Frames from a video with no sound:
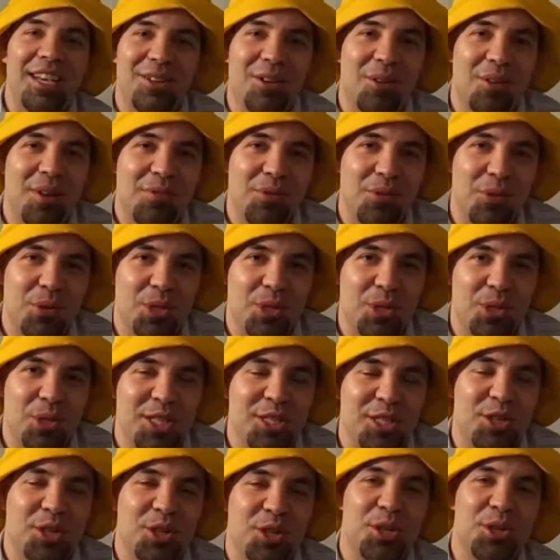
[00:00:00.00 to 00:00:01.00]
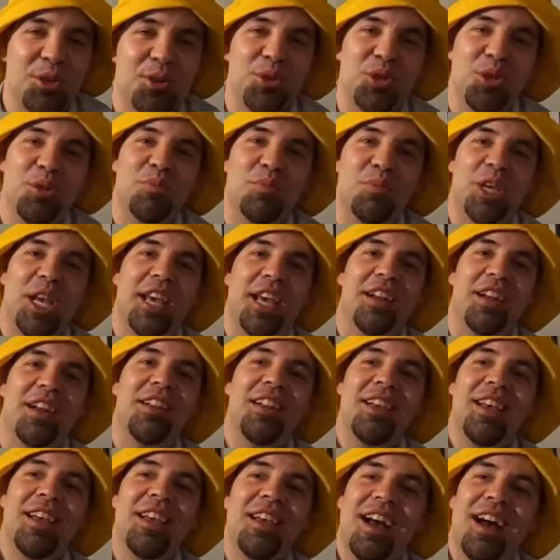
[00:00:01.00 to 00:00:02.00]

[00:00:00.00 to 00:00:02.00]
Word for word: You don't have to adjust your YouTube channel.